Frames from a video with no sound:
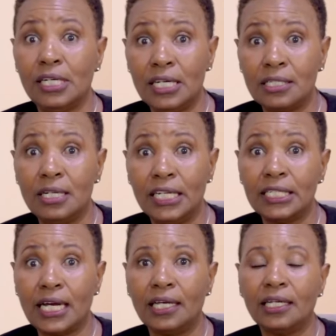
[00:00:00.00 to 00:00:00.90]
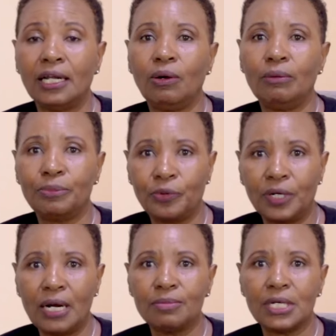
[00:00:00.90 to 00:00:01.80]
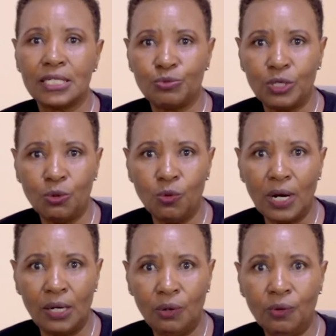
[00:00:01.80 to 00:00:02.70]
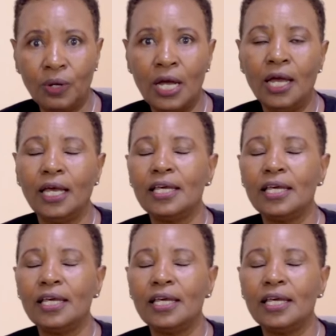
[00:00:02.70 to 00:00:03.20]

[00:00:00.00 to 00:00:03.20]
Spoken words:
it later in our programs as we go along,